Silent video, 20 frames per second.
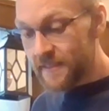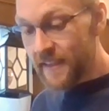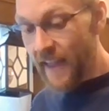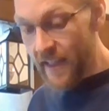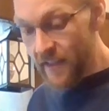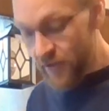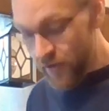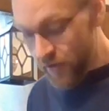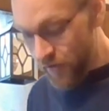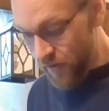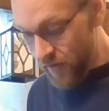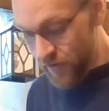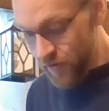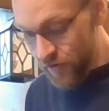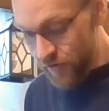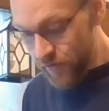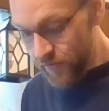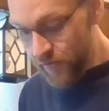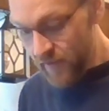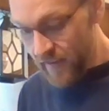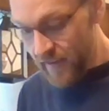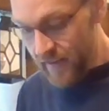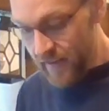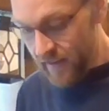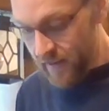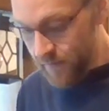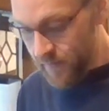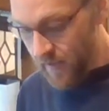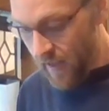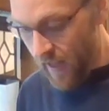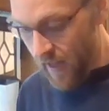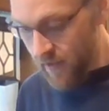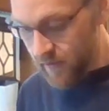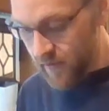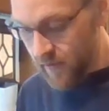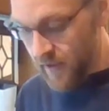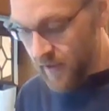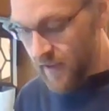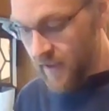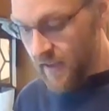tender and juicy it comes
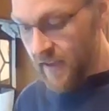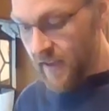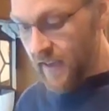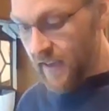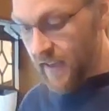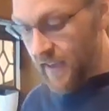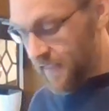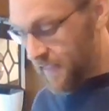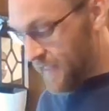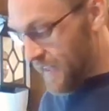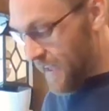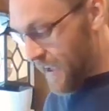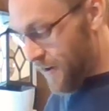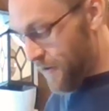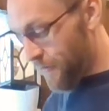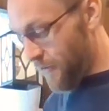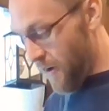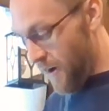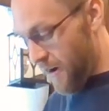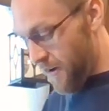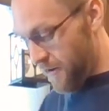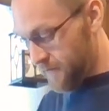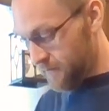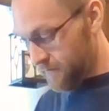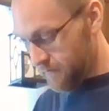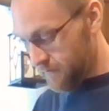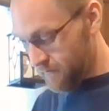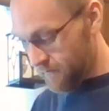out in the air fryer.